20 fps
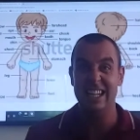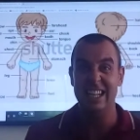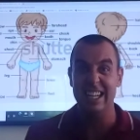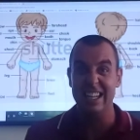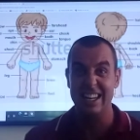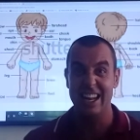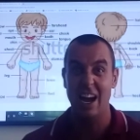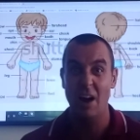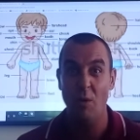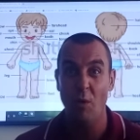
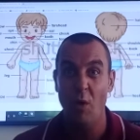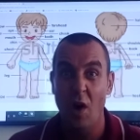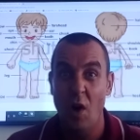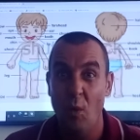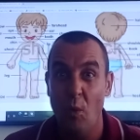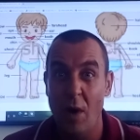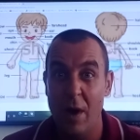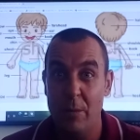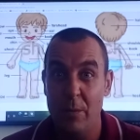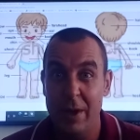Now,
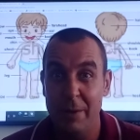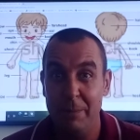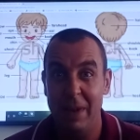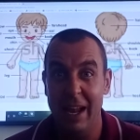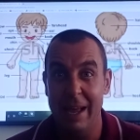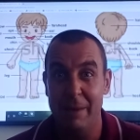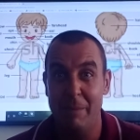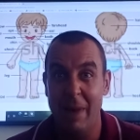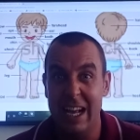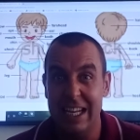when we
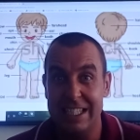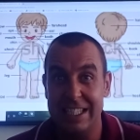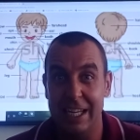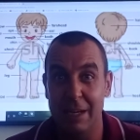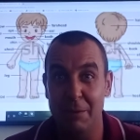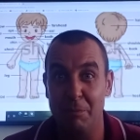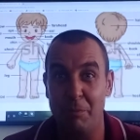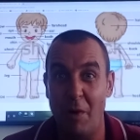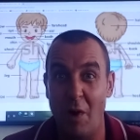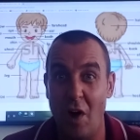play
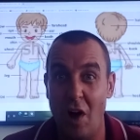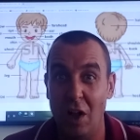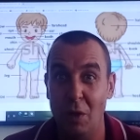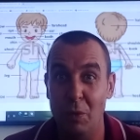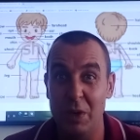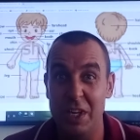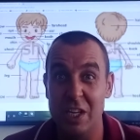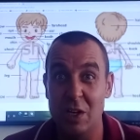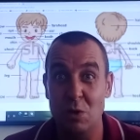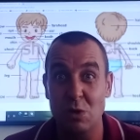basketball,
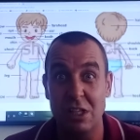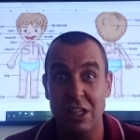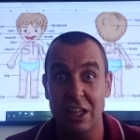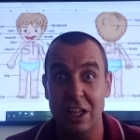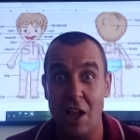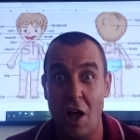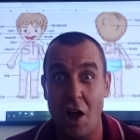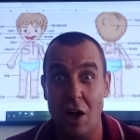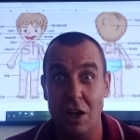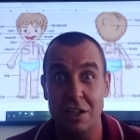we use
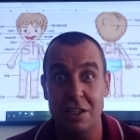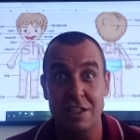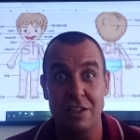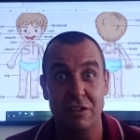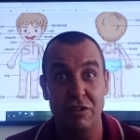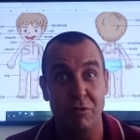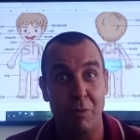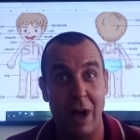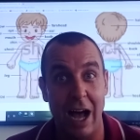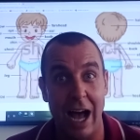lots
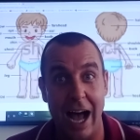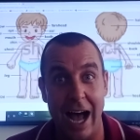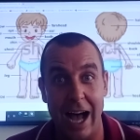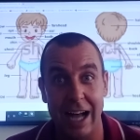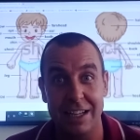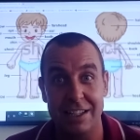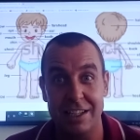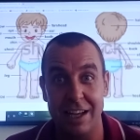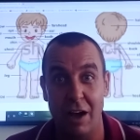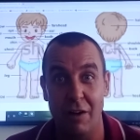of
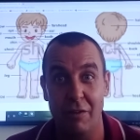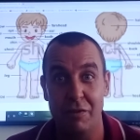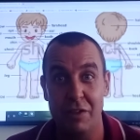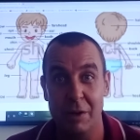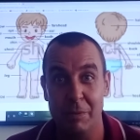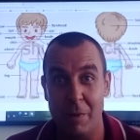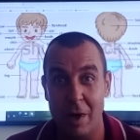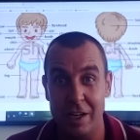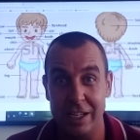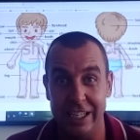parts of
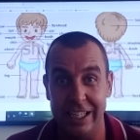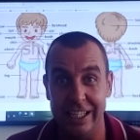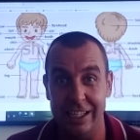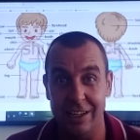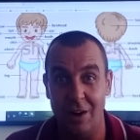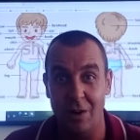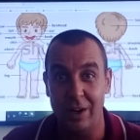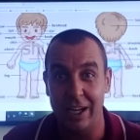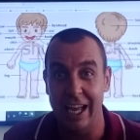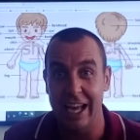the body.
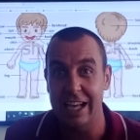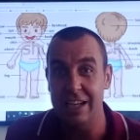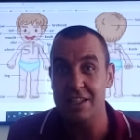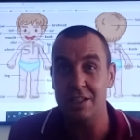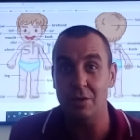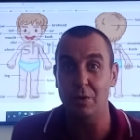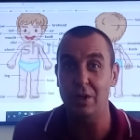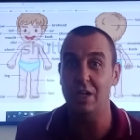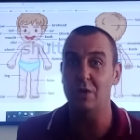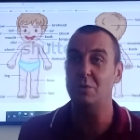Okay,
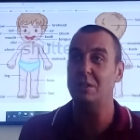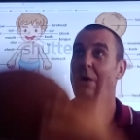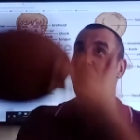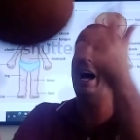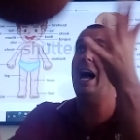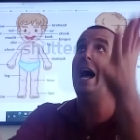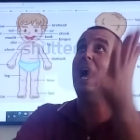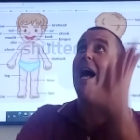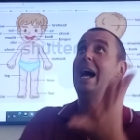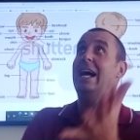so we use
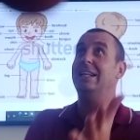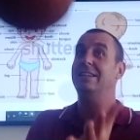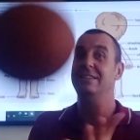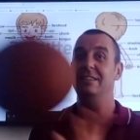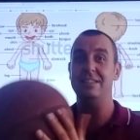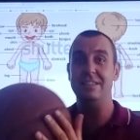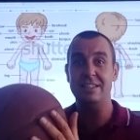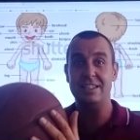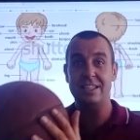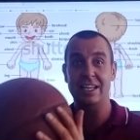our
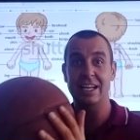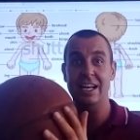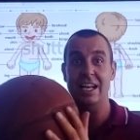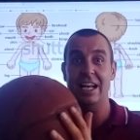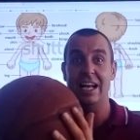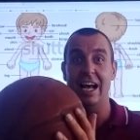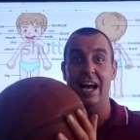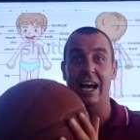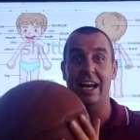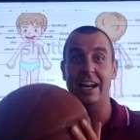hands
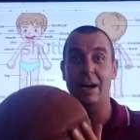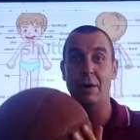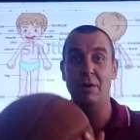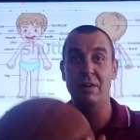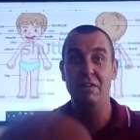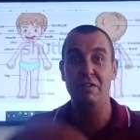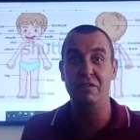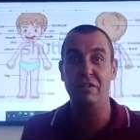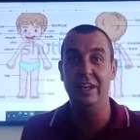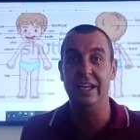and
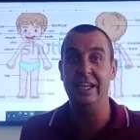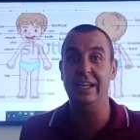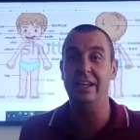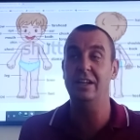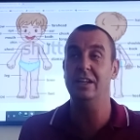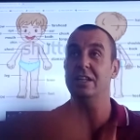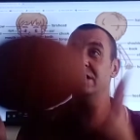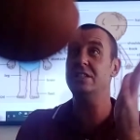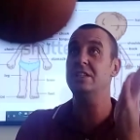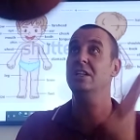our
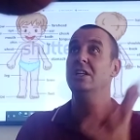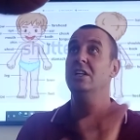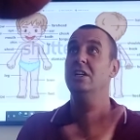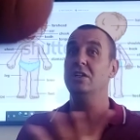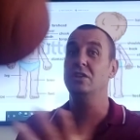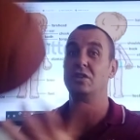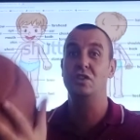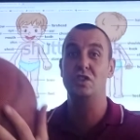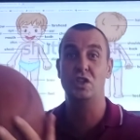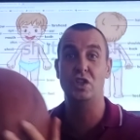fingers
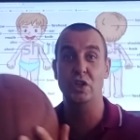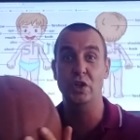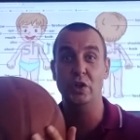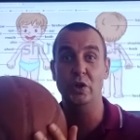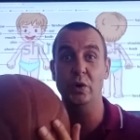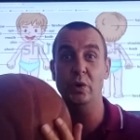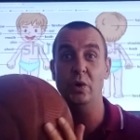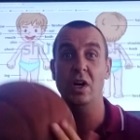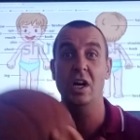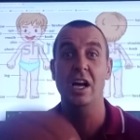
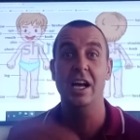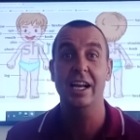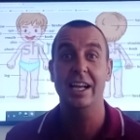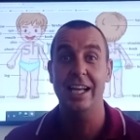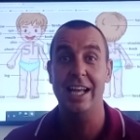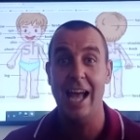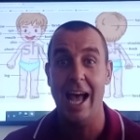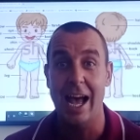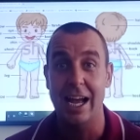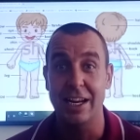to
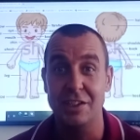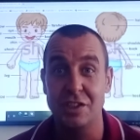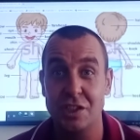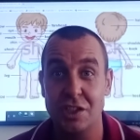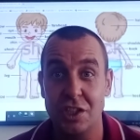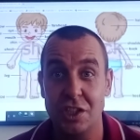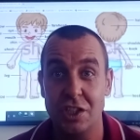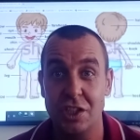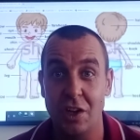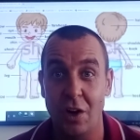
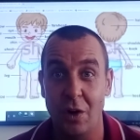catch.